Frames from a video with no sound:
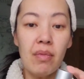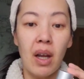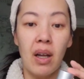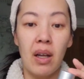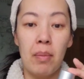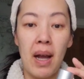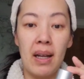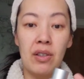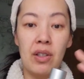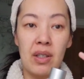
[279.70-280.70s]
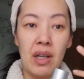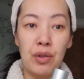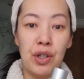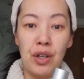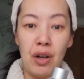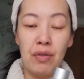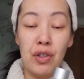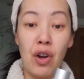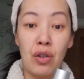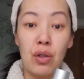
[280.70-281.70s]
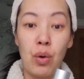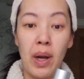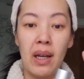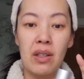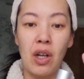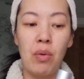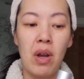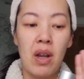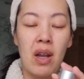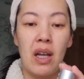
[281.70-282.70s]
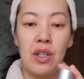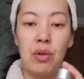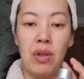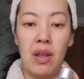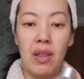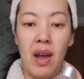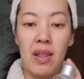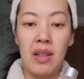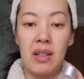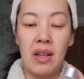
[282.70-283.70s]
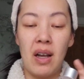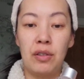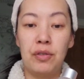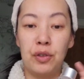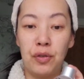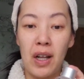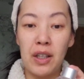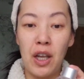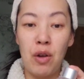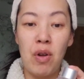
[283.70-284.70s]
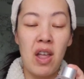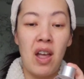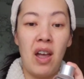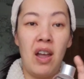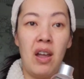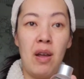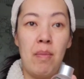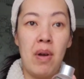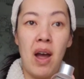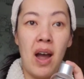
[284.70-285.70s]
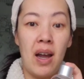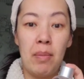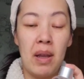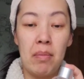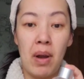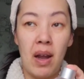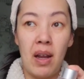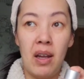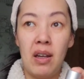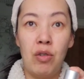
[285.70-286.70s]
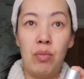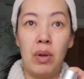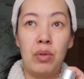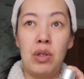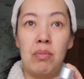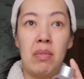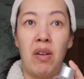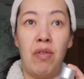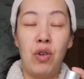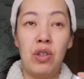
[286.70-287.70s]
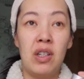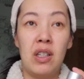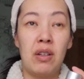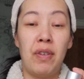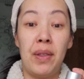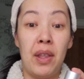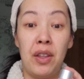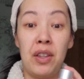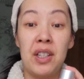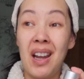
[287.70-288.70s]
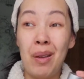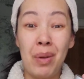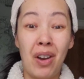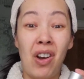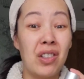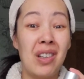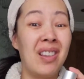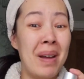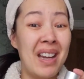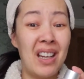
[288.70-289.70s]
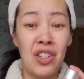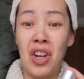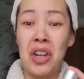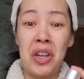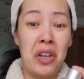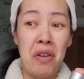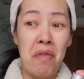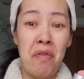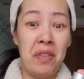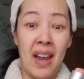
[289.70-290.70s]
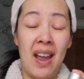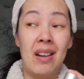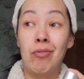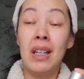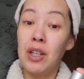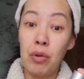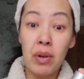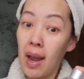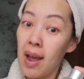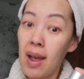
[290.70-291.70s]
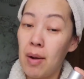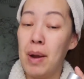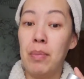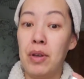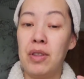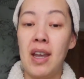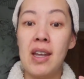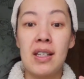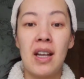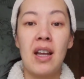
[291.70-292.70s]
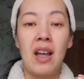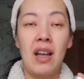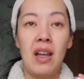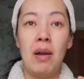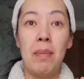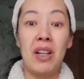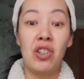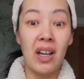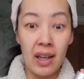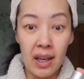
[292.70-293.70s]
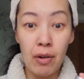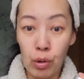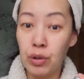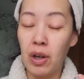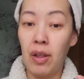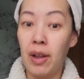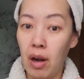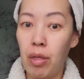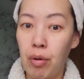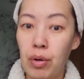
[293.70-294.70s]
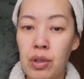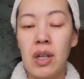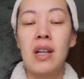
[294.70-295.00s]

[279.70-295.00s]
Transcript: and the cell turnover is not as quick. So I do think that this adds value. I'm in my almost mid-40s, as I found that the other day, because at my age you forget and really don't care about birthdays. I'm actually a year older than I thought.